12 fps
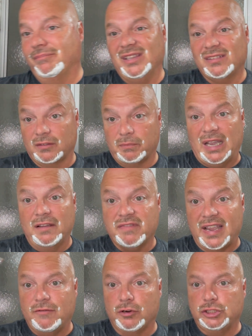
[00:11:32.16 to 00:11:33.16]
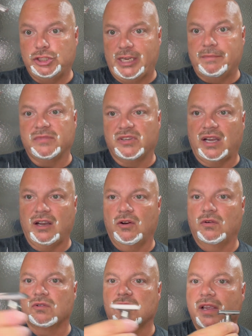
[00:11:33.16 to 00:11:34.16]
this is my favorite gem
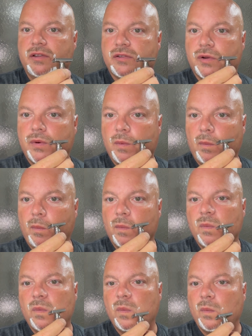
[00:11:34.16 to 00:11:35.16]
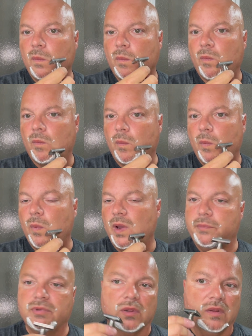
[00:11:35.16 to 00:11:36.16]
style razor.
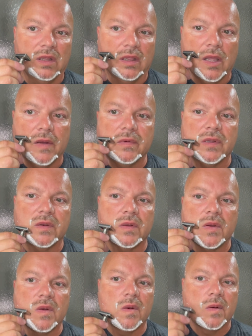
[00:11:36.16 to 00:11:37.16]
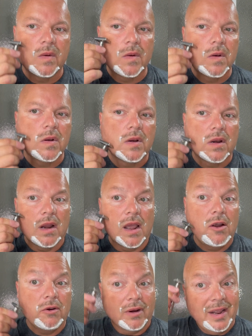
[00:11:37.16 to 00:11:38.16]
Absolutely love it.
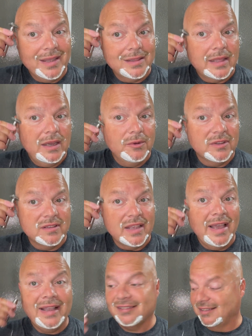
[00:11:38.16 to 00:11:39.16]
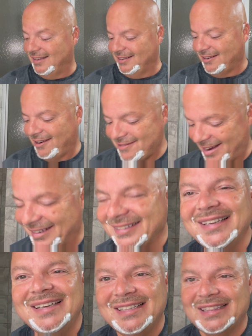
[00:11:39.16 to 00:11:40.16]
All right, that was excellent. All right,
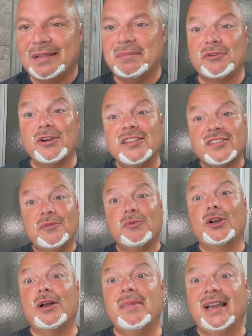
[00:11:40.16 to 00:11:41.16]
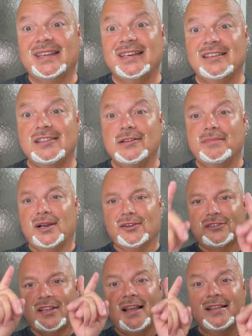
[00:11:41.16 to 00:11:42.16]
let me rinse, then we'll come back into the
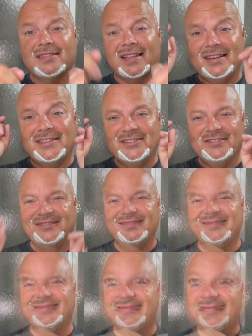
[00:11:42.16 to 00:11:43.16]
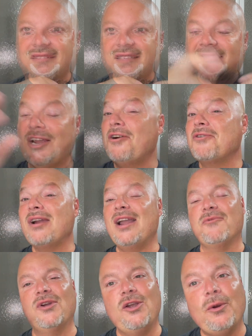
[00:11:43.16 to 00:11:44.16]
post. Stay tuned. All right,
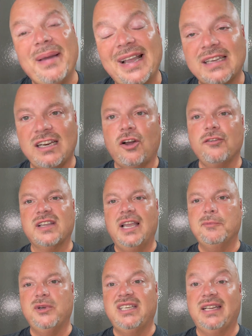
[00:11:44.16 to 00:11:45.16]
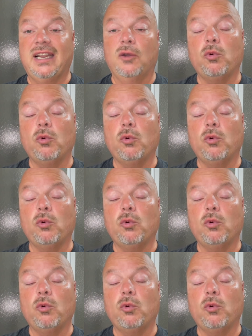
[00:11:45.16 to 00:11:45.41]
we are back and off cam. We did a